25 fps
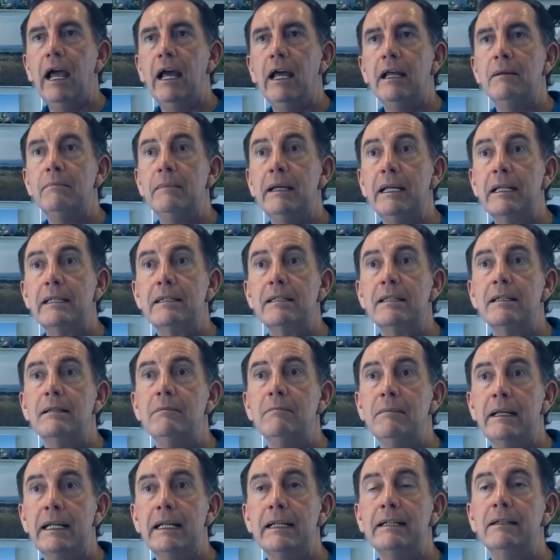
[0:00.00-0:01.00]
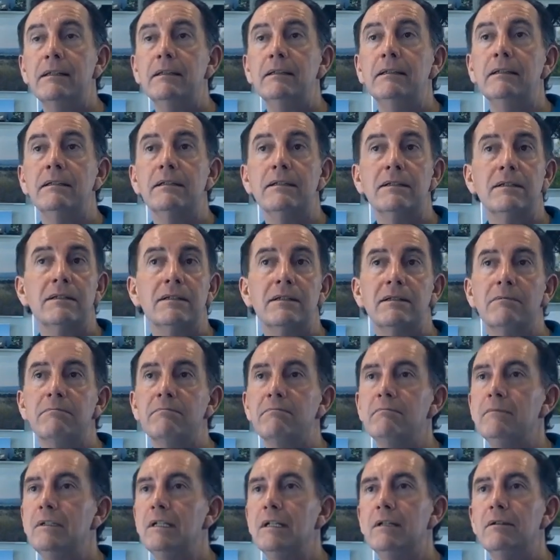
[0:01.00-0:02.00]
and medical is,
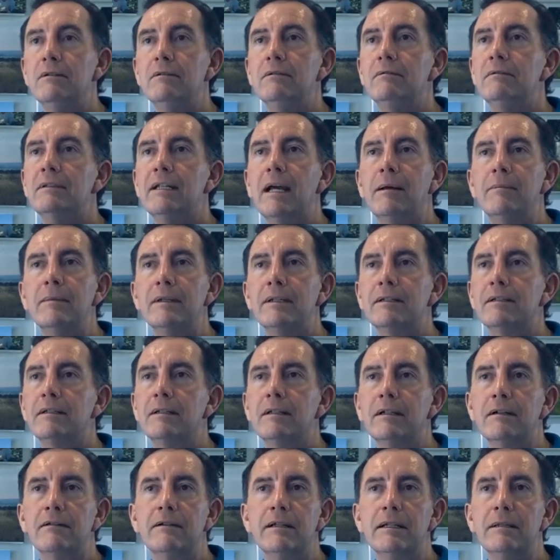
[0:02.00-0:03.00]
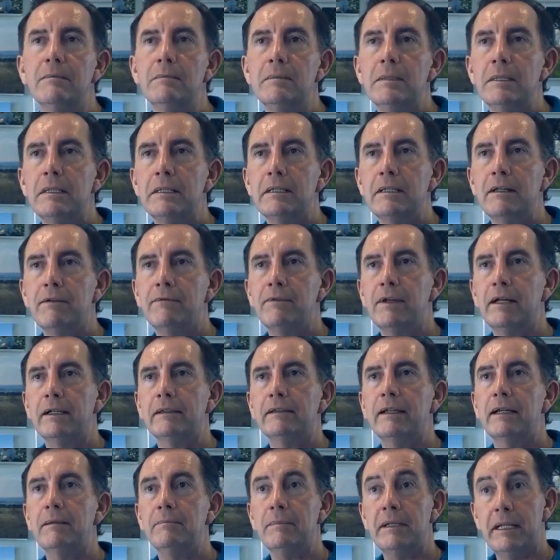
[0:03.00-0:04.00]
tablets and creams and stuff
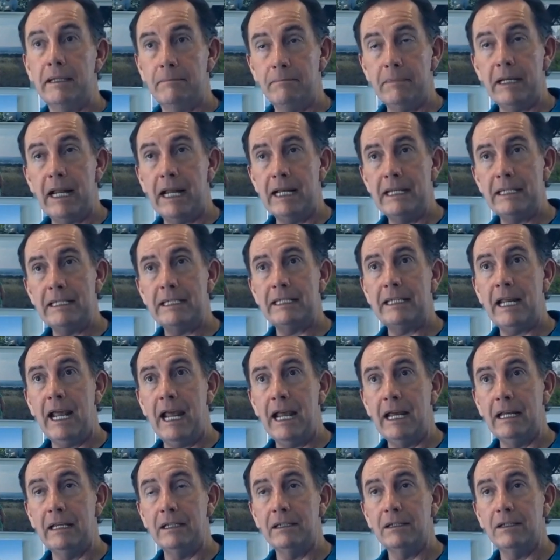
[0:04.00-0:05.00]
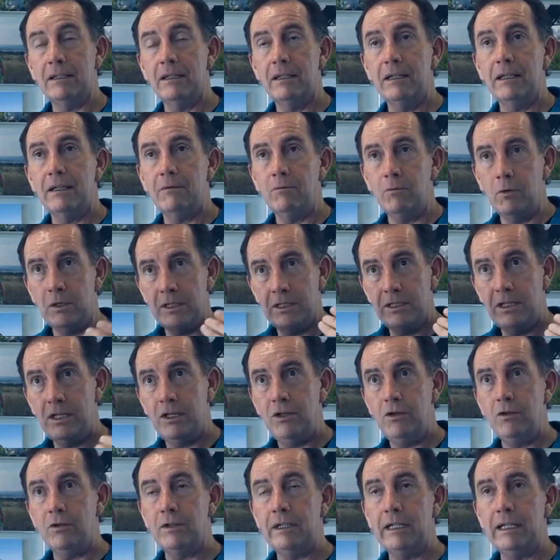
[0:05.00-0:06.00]
like that. But understand what's
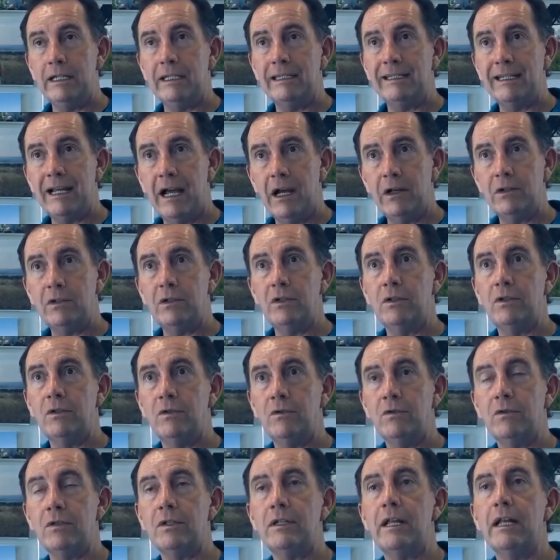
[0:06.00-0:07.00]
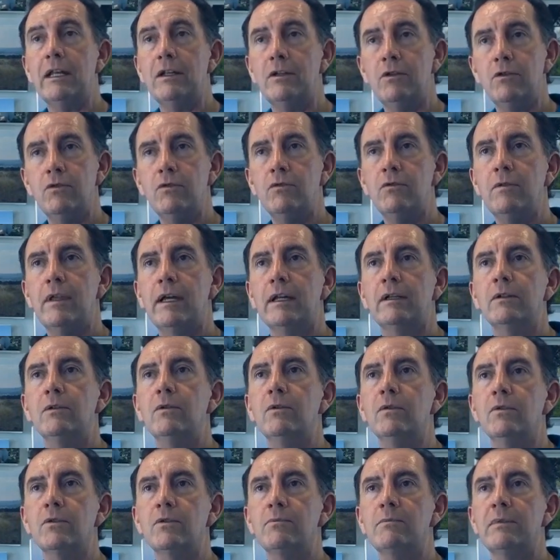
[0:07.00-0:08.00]
in your kit, how to use it, and do that
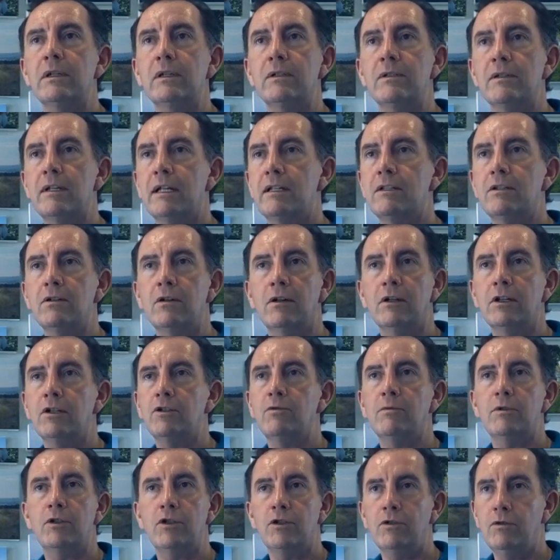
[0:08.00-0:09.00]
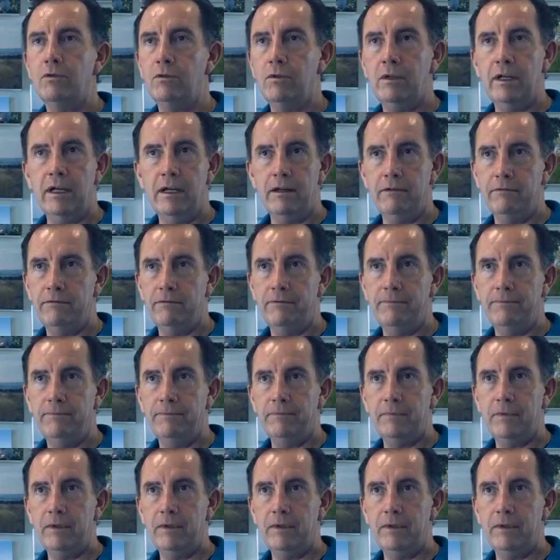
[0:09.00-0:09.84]
course, because that's knowledge we should all have.